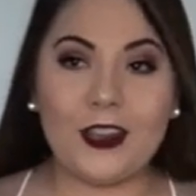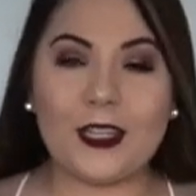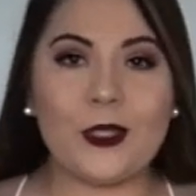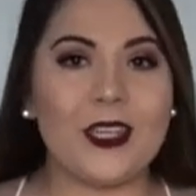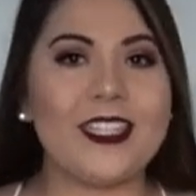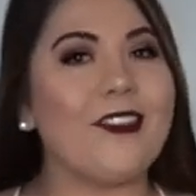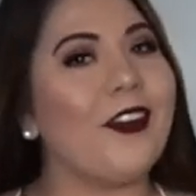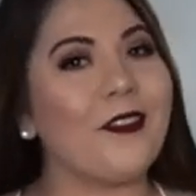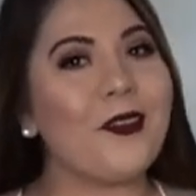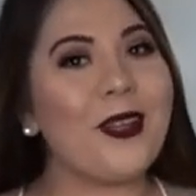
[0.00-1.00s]
this one because I've
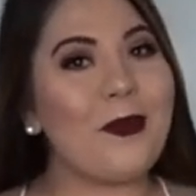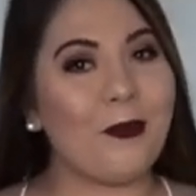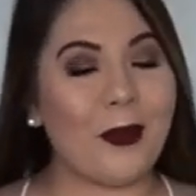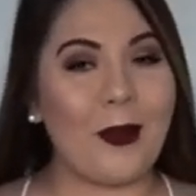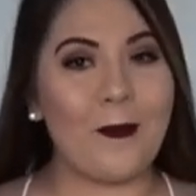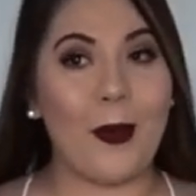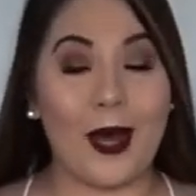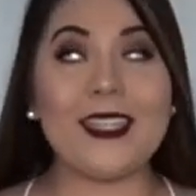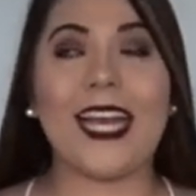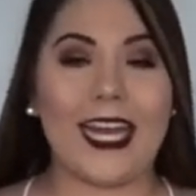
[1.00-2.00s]
never really brought,
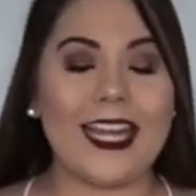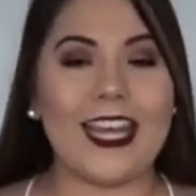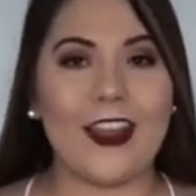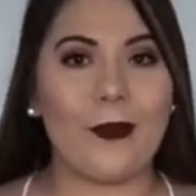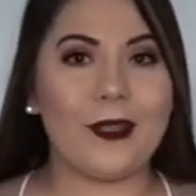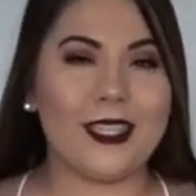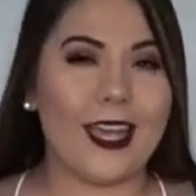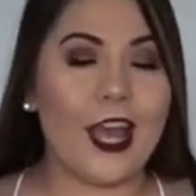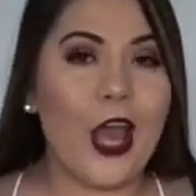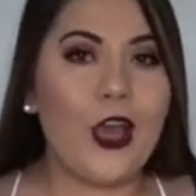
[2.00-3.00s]
bought anything that was
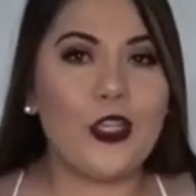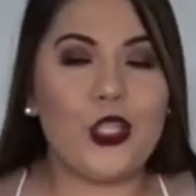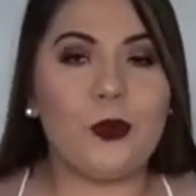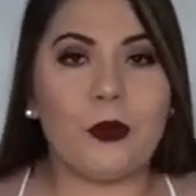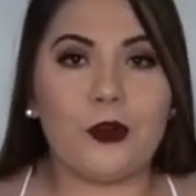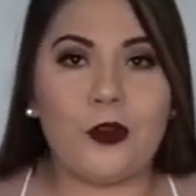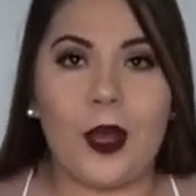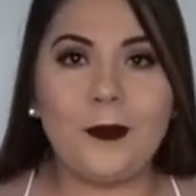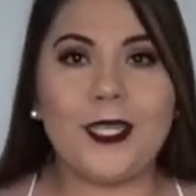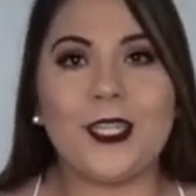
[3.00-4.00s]
like super
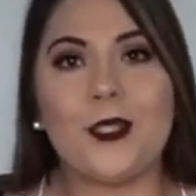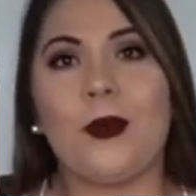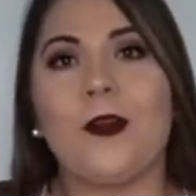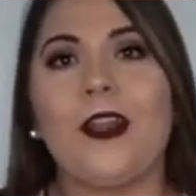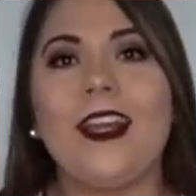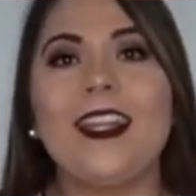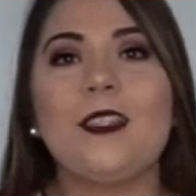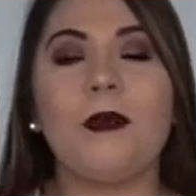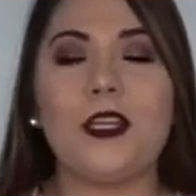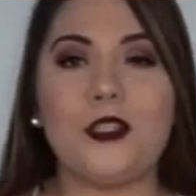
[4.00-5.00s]
cropped, like a sweater like
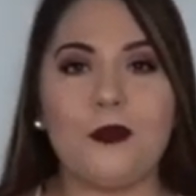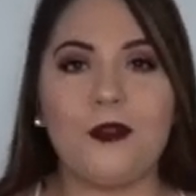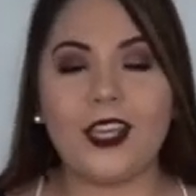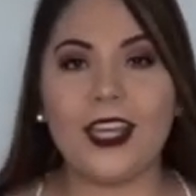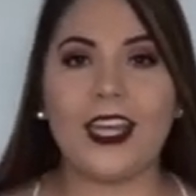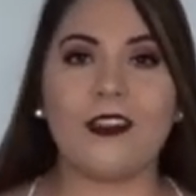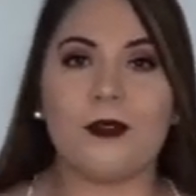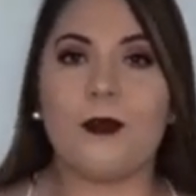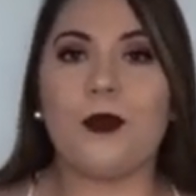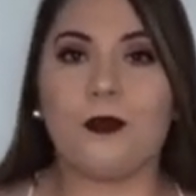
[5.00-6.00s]
this, but I do feel like it
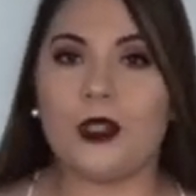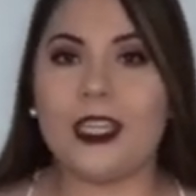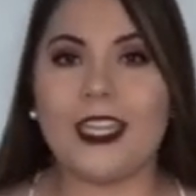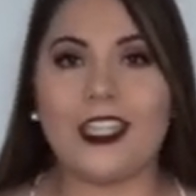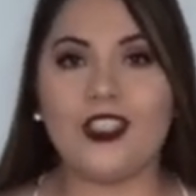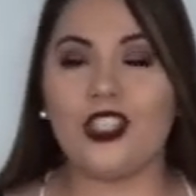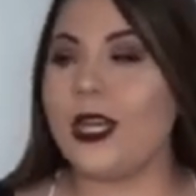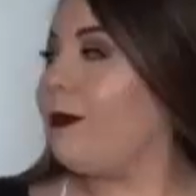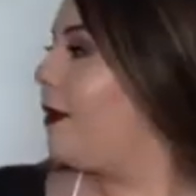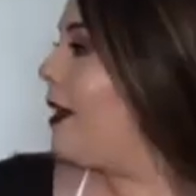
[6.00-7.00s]
gives me really nice
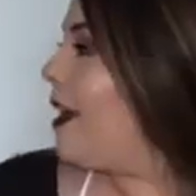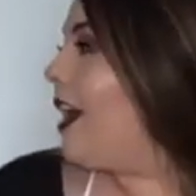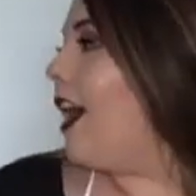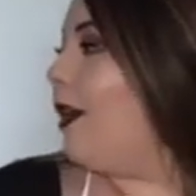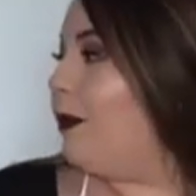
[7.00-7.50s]
shape. Um,